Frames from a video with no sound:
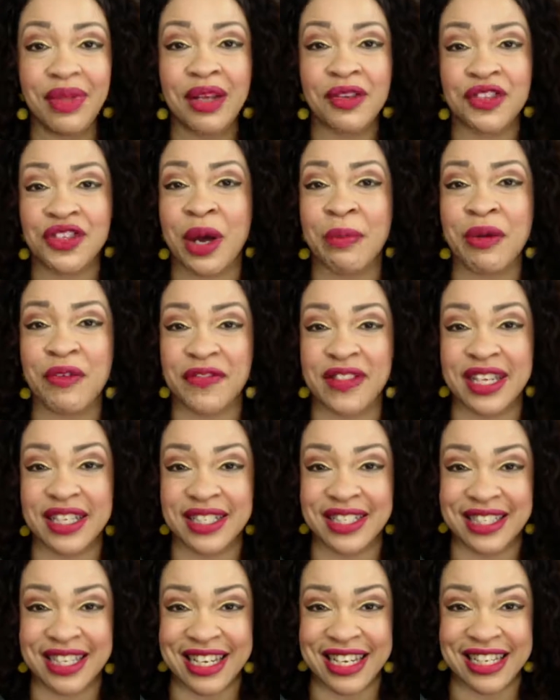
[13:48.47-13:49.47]
Some of
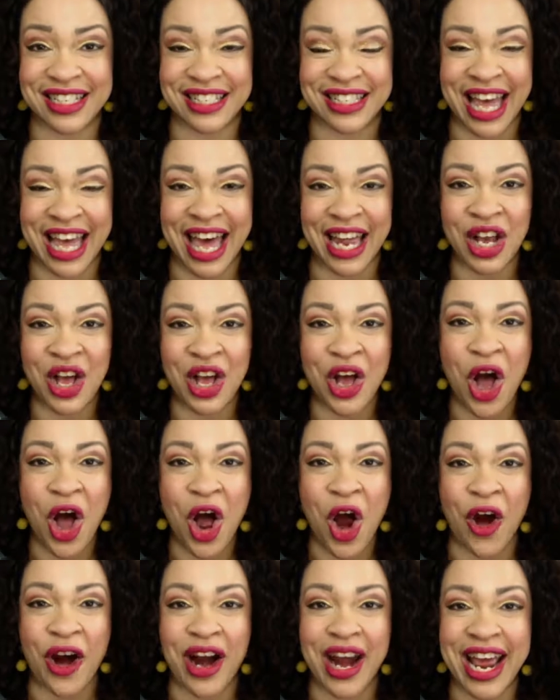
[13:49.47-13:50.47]
these things that
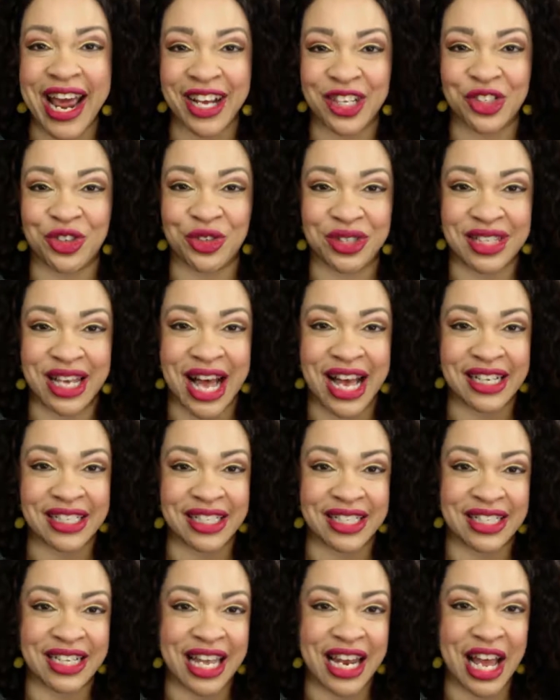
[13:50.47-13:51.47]
are
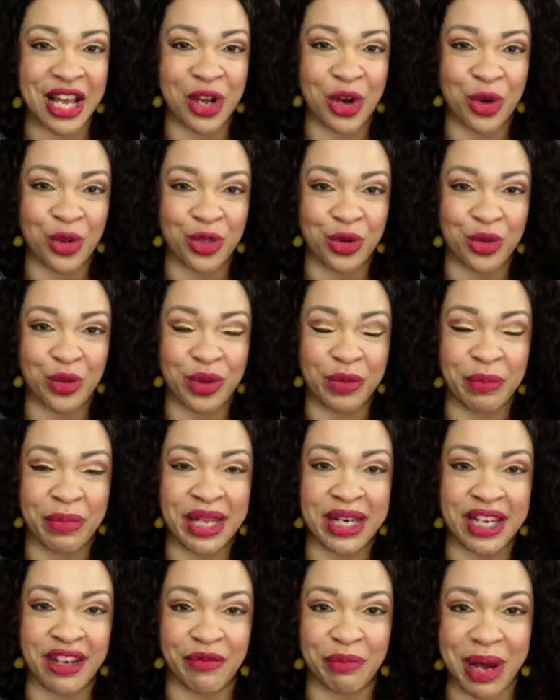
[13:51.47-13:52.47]
exercises that I go through with
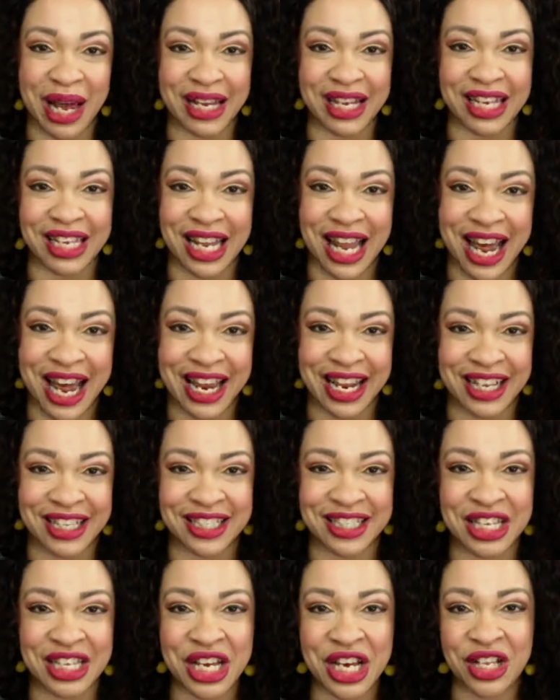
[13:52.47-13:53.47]
many of my
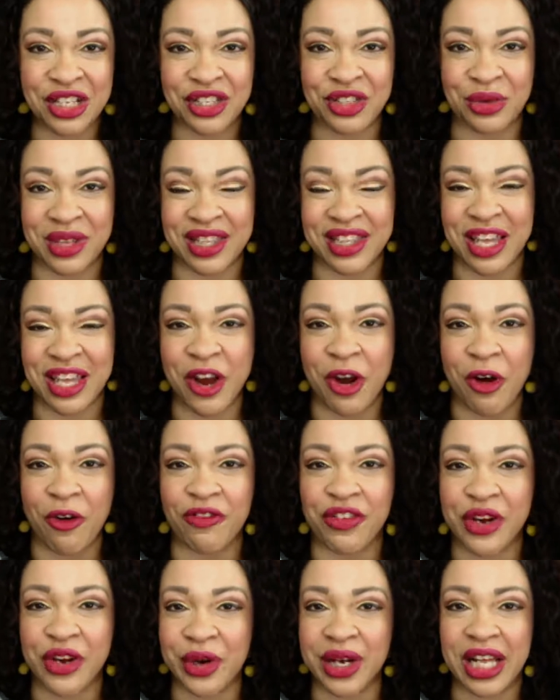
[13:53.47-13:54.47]
clients so that they are
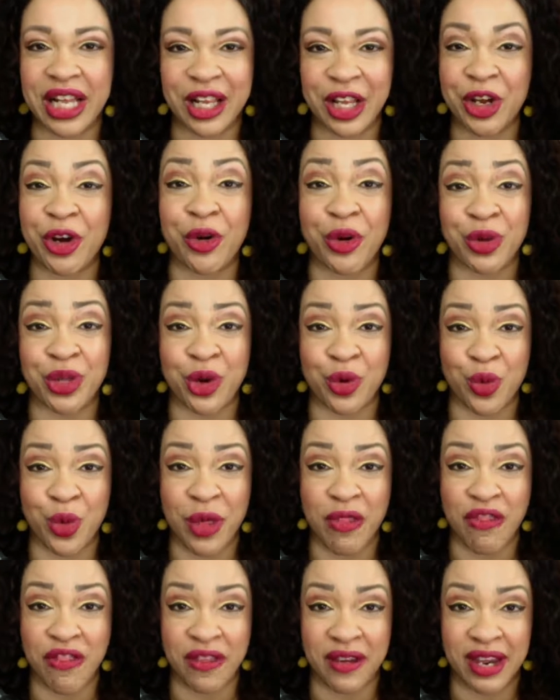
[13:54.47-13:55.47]
very clear on their
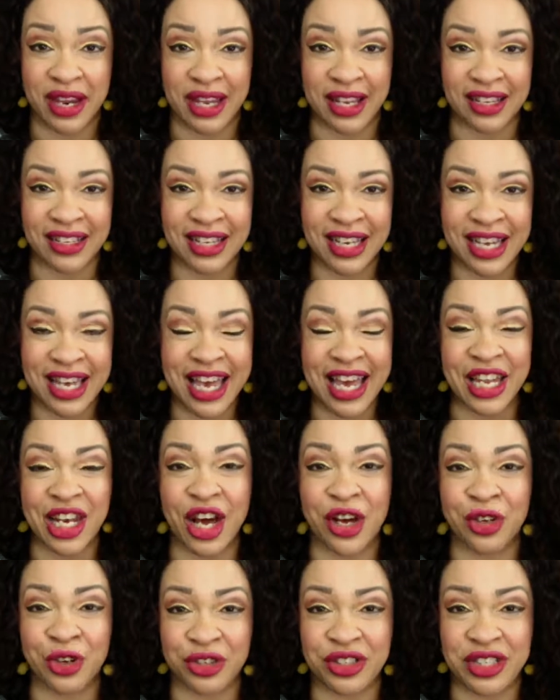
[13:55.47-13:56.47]
one thing and
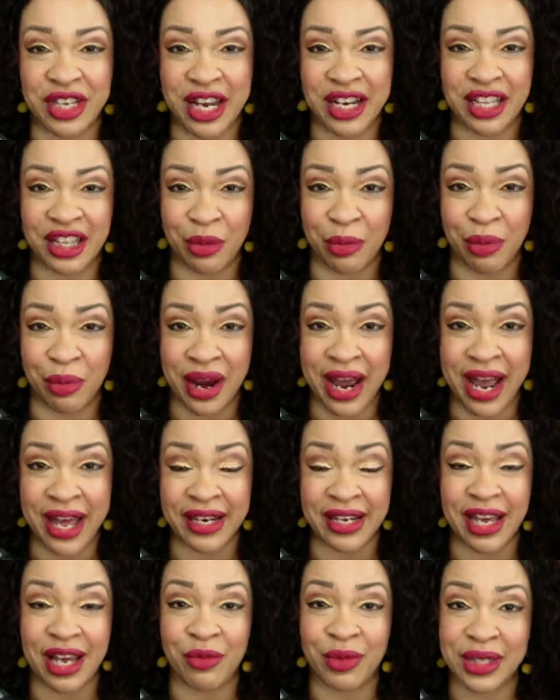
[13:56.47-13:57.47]
understanding their
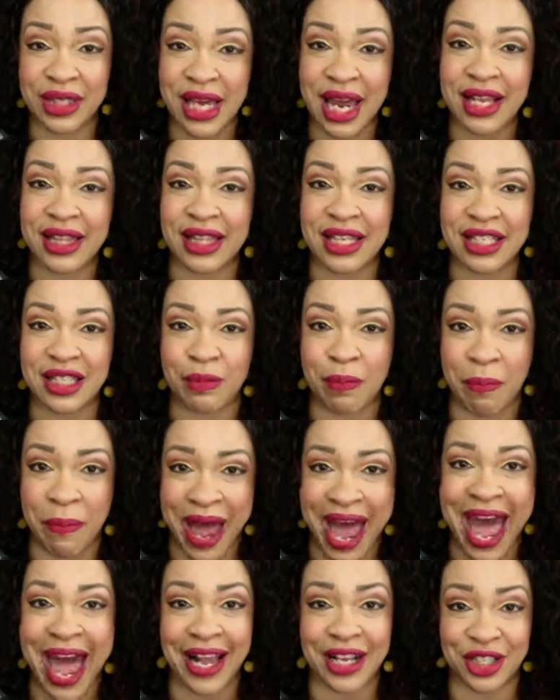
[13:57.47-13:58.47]
brand. And we take this
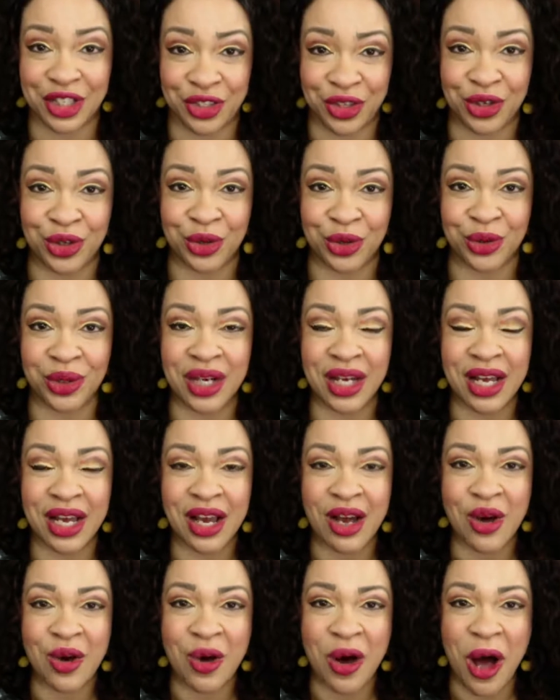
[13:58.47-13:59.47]
back to
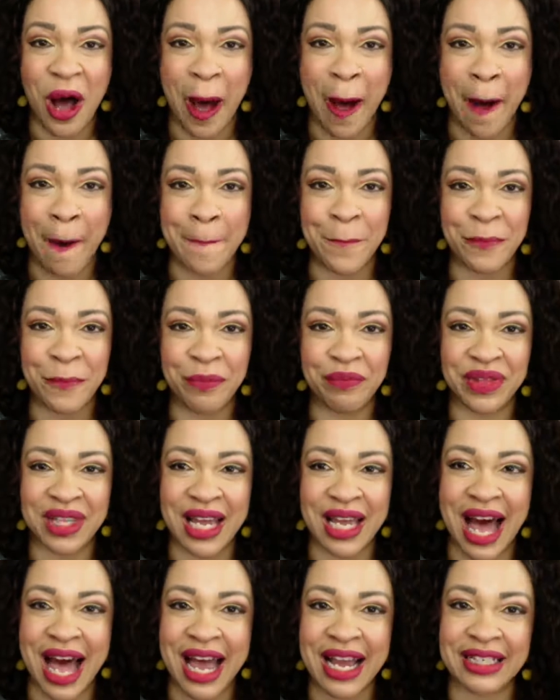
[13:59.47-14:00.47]

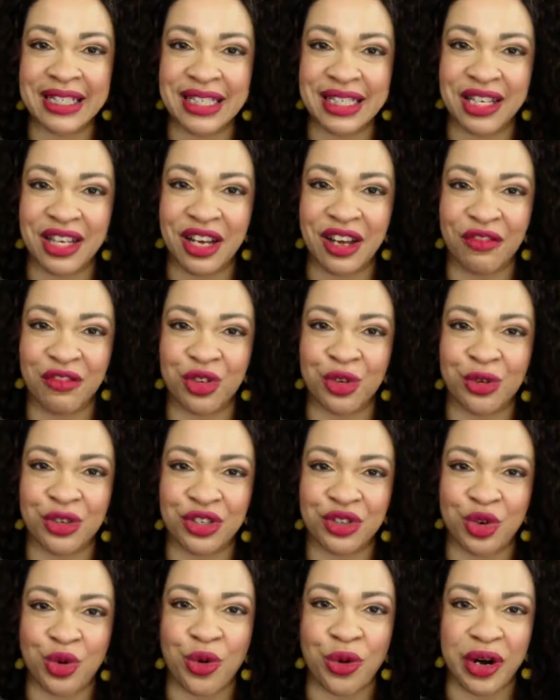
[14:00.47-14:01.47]
the idea of your
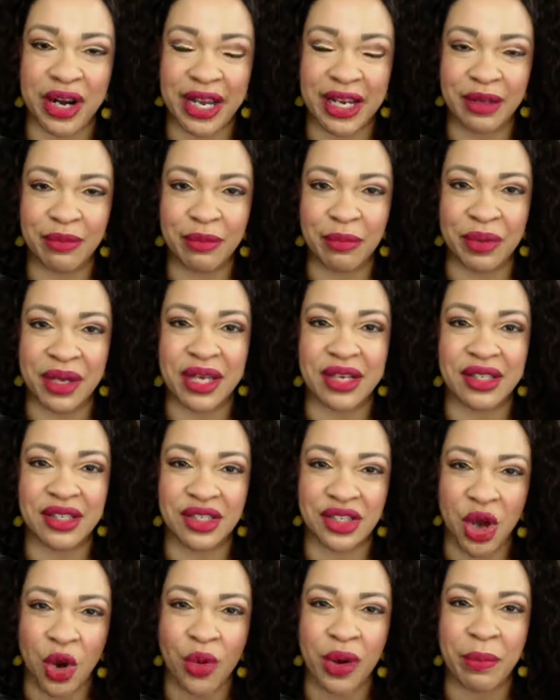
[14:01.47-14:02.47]
story being
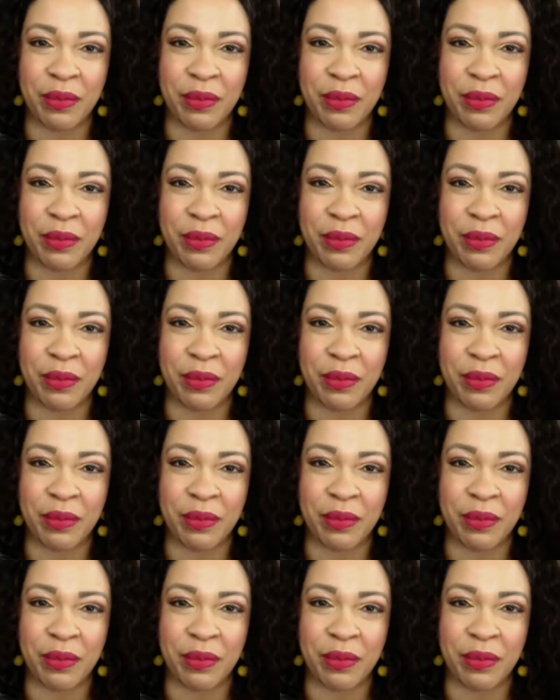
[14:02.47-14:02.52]
so